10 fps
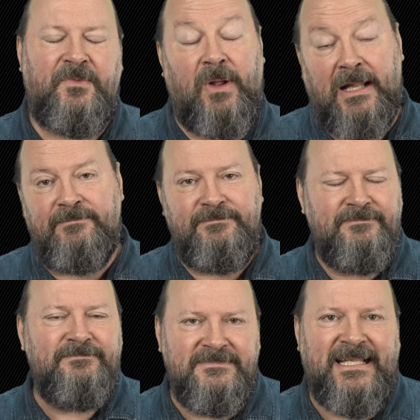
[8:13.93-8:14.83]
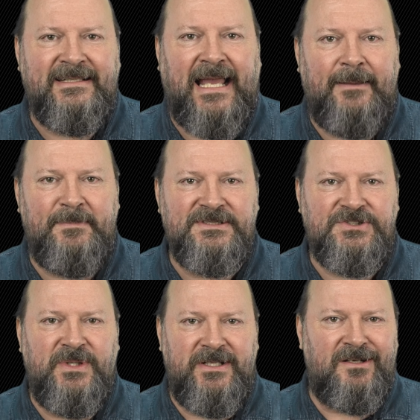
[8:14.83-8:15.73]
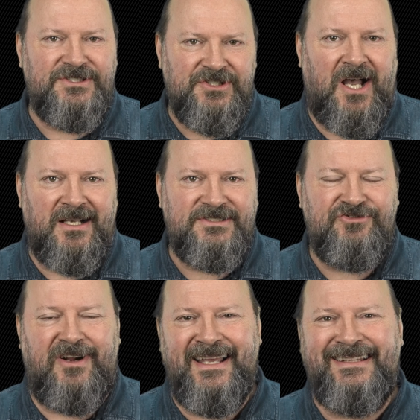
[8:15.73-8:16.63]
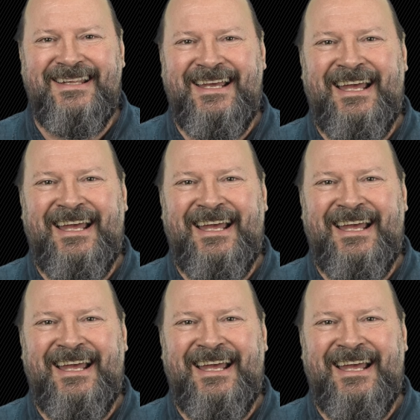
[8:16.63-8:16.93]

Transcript: Well, that happens with our socks, right?